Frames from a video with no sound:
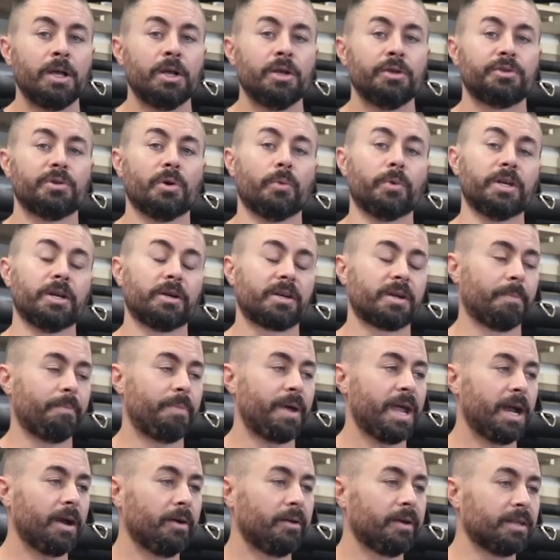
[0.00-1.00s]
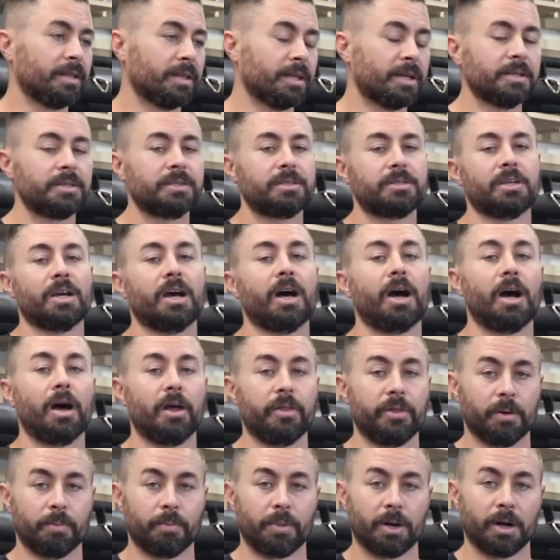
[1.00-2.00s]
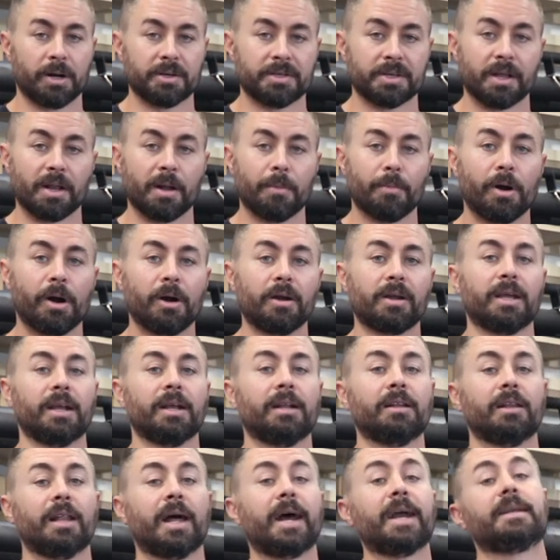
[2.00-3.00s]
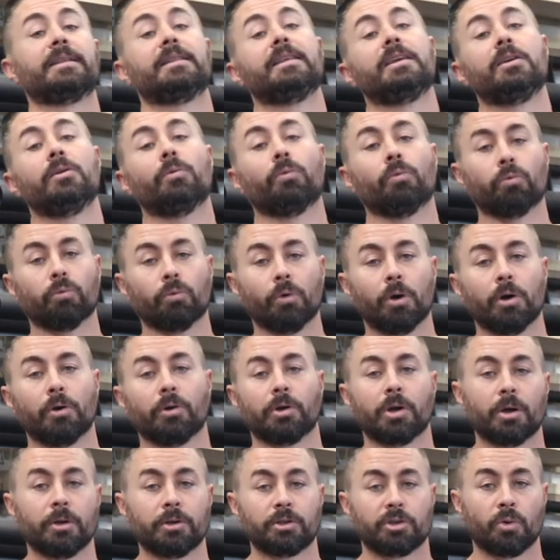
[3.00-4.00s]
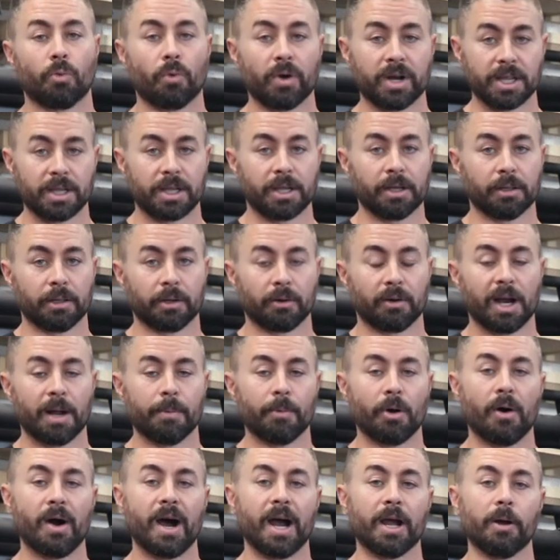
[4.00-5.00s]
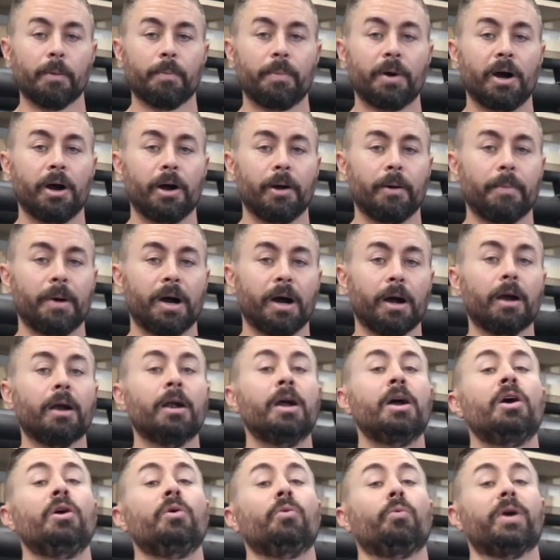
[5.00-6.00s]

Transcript: So when you're comparing this to other bars on the market, like the Rogue 20 kilogram Ohio Power Bar,